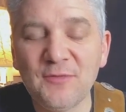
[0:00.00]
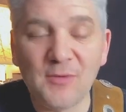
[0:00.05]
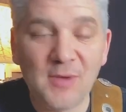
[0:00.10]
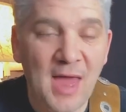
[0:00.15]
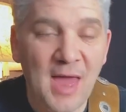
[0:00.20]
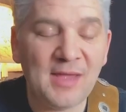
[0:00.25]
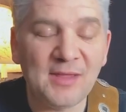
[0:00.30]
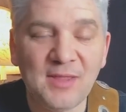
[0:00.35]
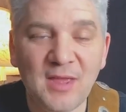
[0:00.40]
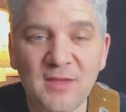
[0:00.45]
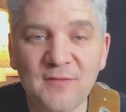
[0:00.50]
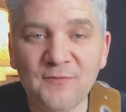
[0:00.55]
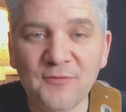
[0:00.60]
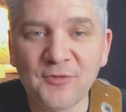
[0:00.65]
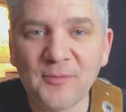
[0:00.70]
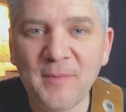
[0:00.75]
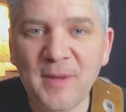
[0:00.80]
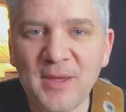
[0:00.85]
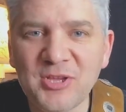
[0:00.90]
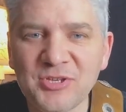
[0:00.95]
like the
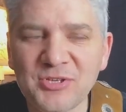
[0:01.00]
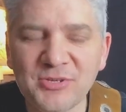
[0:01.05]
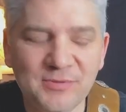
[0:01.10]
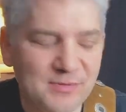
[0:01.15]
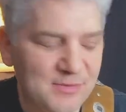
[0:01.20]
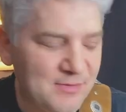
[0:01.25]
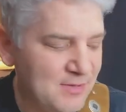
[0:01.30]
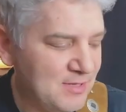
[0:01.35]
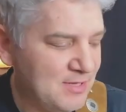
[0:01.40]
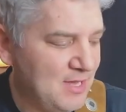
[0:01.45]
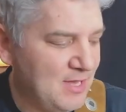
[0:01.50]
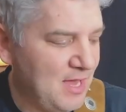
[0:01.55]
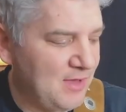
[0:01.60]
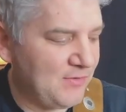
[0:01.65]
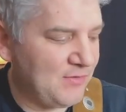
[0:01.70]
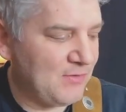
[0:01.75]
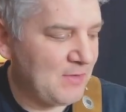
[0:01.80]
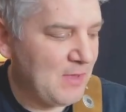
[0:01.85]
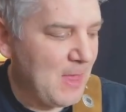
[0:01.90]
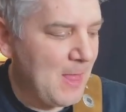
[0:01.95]
information,
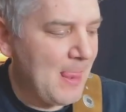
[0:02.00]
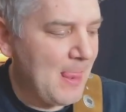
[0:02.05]
yes.